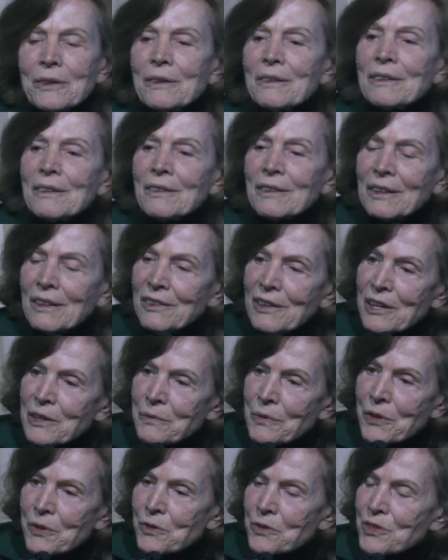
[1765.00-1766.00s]
now
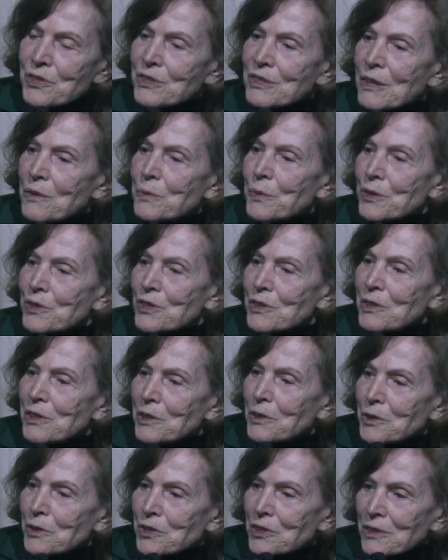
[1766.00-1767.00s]
a lot of other
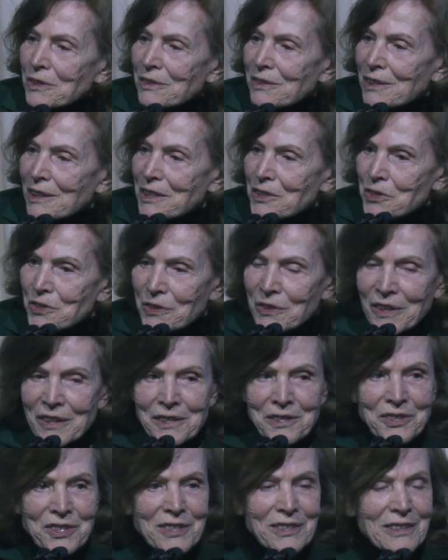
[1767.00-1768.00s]
stuff is in the ocean,
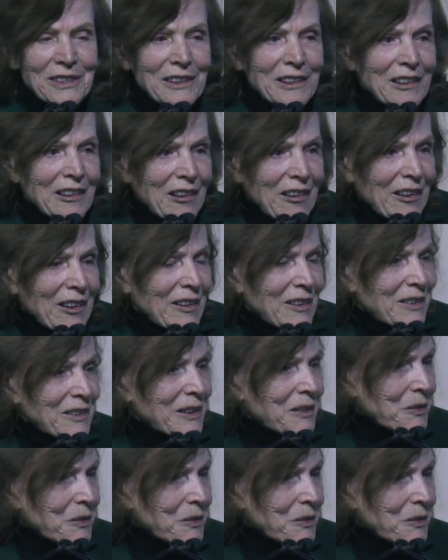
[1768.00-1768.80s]
thanks to us,